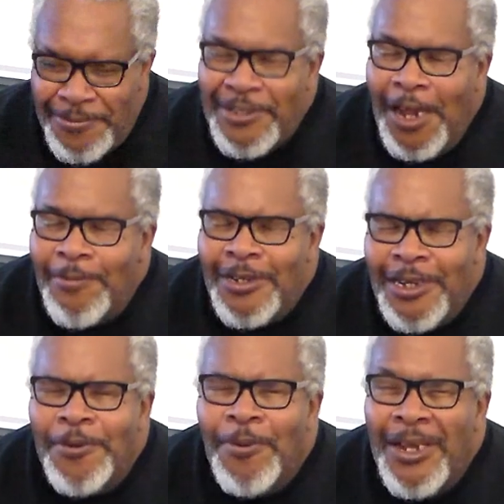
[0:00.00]

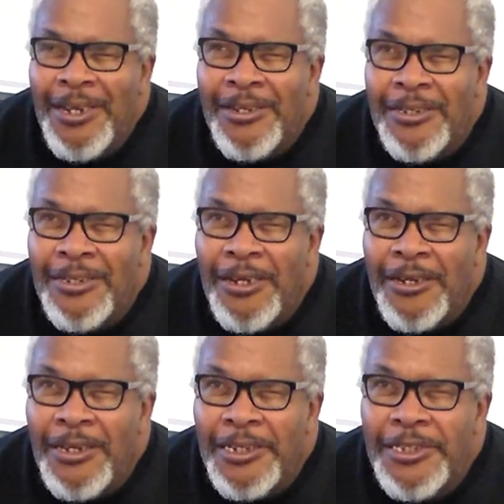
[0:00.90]
predominantly white,
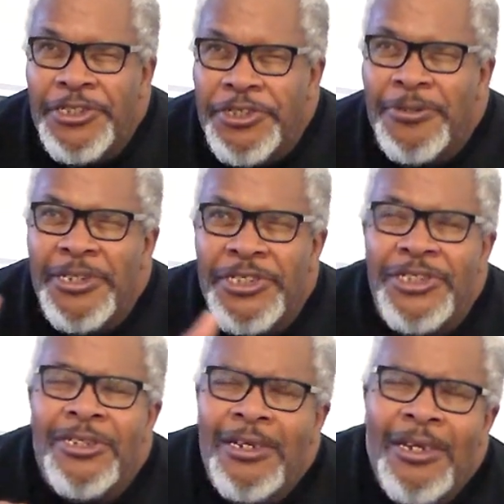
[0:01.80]

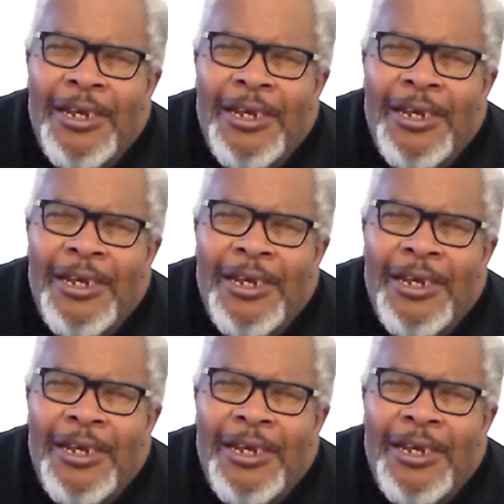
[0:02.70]
Jewish,